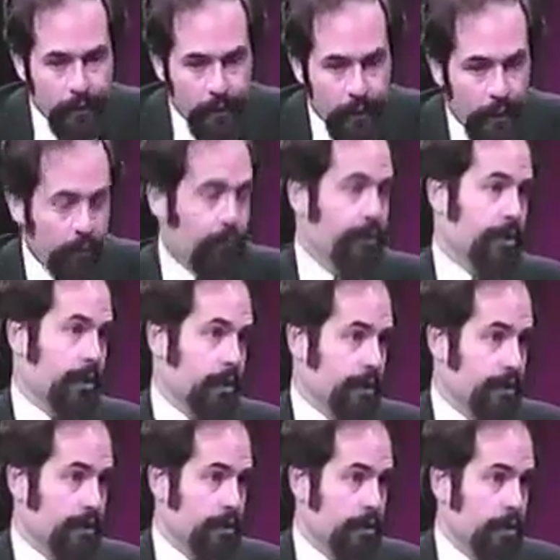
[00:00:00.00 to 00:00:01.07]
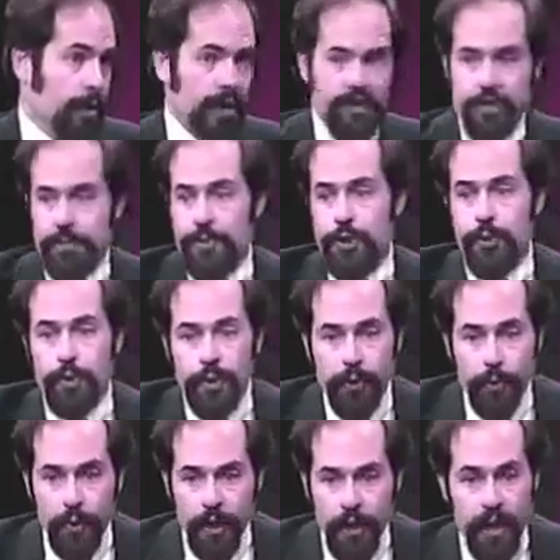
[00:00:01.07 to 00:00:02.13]
got results and
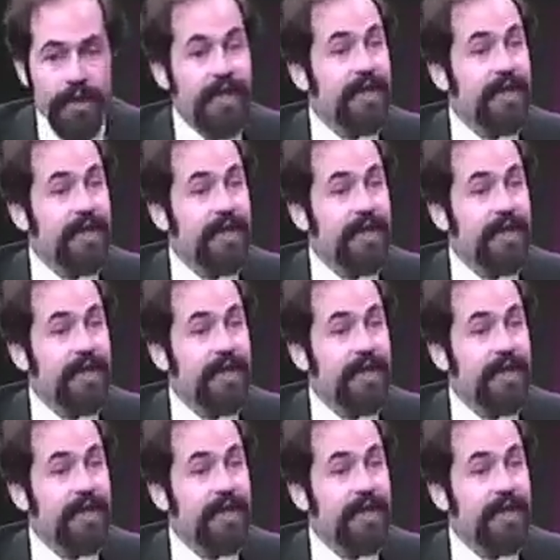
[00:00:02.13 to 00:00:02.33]
subsequently went on